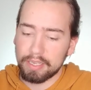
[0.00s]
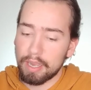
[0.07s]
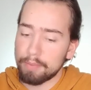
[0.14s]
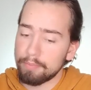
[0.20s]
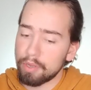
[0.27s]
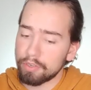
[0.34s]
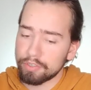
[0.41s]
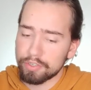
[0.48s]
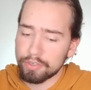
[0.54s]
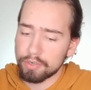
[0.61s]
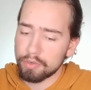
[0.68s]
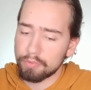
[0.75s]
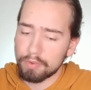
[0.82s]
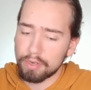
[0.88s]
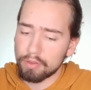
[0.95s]
I'm not
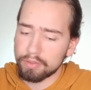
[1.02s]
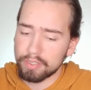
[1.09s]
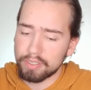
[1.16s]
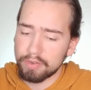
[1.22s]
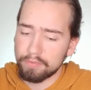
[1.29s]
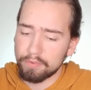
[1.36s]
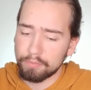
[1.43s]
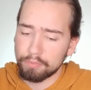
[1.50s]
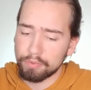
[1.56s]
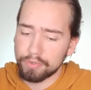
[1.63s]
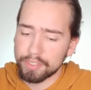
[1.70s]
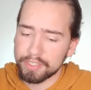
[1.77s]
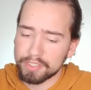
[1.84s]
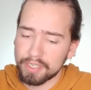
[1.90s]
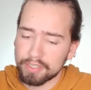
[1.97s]
sure what all the different
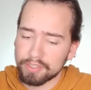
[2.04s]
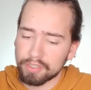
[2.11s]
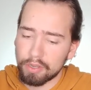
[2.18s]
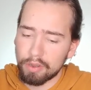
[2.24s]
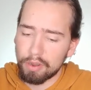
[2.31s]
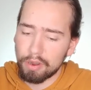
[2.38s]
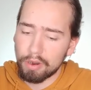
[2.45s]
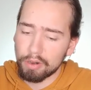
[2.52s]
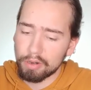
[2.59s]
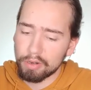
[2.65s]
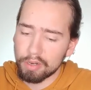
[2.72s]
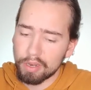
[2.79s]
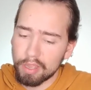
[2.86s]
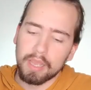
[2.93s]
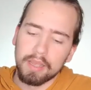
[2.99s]
presets
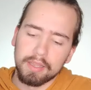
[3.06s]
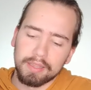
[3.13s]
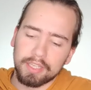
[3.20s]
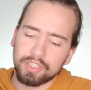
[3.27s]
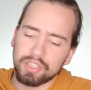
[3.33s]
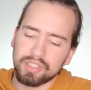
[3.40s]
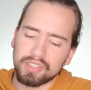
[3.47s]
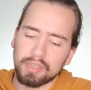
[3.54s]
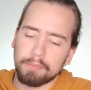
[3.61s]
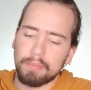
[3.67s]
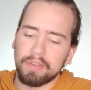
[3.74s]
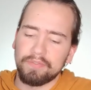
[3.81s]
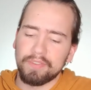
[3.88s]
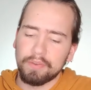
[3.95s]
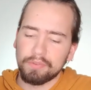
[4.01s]
are, That's just something
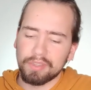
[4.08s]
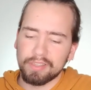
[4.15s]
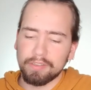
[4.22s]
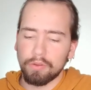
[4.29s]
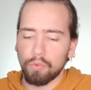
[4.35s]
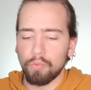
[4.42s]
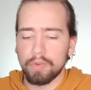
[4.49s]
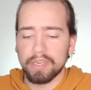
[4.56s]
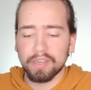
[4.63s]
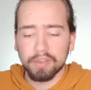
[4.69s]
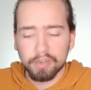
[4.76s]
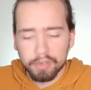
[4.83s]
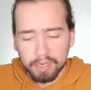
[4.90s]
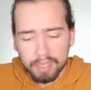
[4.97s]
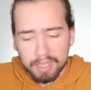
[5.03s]
I found a little
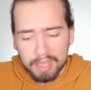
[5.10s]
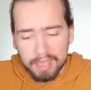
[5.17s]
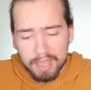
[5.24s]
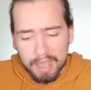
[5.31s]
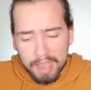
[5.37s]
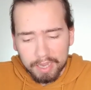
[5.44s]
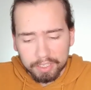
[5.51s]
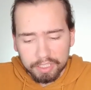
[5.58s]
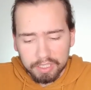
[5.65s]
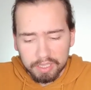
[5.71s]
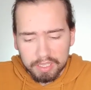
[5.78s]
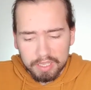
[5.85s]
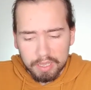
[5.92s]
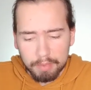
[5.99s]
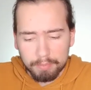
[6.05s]
weird,
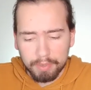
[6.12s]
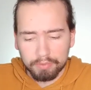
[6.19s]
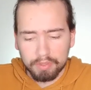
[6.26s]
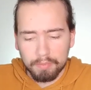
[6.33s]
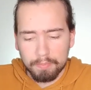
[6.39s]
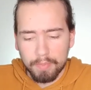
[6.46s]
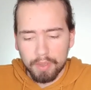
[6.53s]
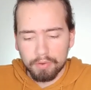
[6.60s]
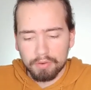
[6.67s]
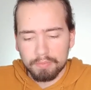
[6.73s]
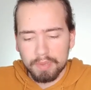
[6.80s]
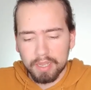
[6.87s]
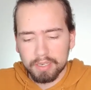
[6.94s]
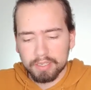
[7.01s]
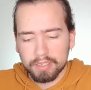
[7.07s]
actually, about the mode
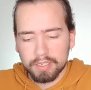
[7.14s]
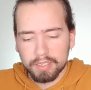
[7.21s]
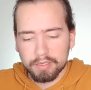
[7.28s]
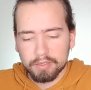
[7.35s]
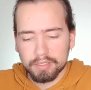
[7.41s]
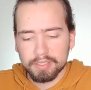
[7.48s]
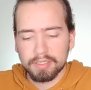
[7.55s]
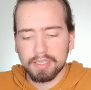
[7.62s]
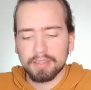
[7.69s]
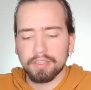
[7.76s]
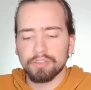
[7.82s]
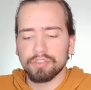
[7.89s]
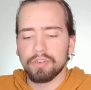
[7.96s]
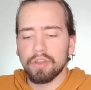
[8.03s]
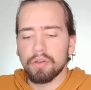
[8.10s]
button here, is that
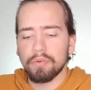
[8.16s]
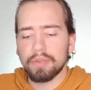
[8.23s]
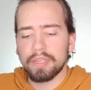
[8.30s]
there's no